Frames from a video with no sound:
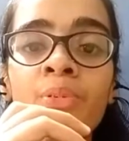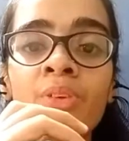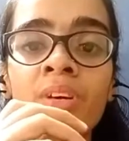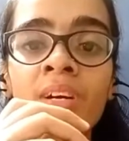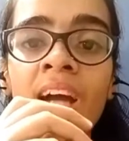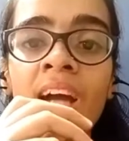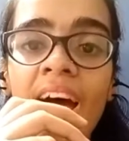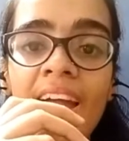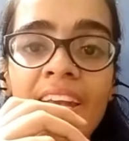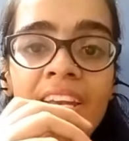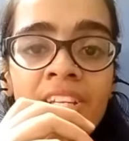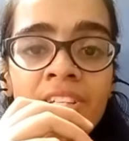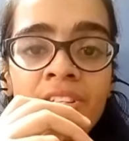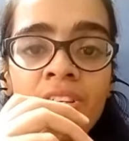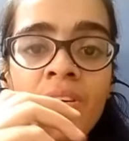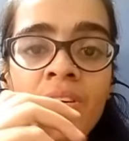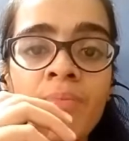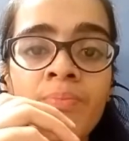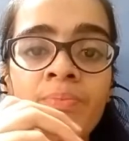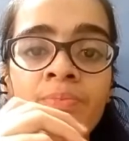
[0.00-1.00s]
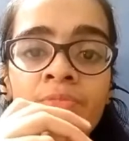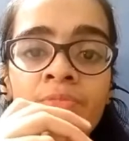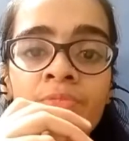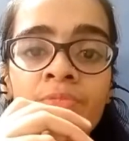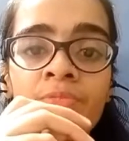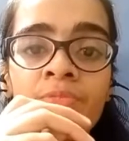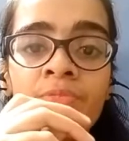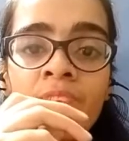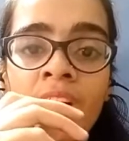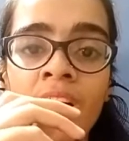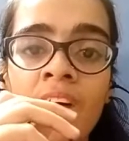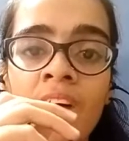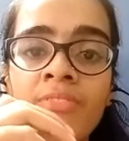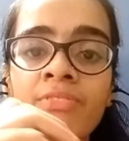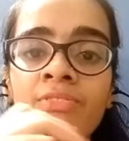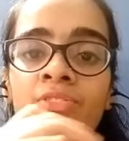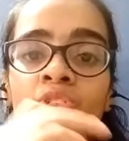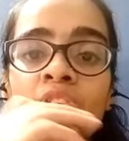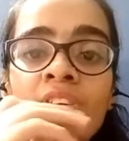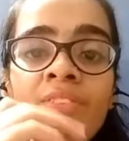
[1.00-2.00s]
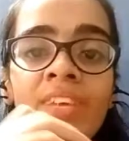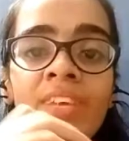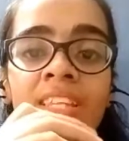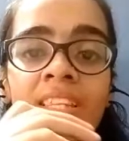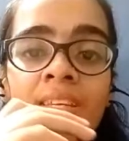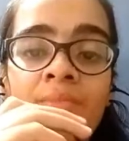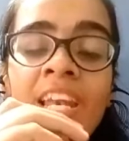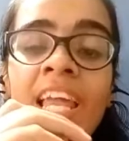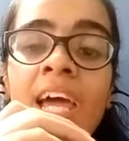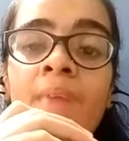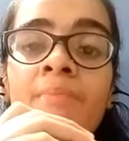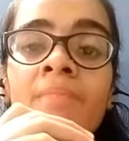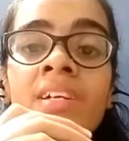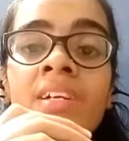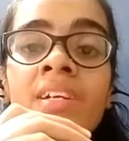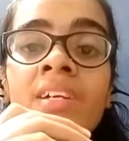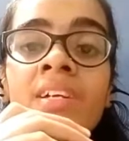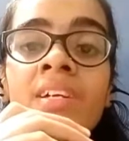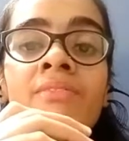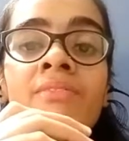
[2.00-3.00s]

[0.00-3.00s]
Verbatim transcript: garnish your uh, food with lemon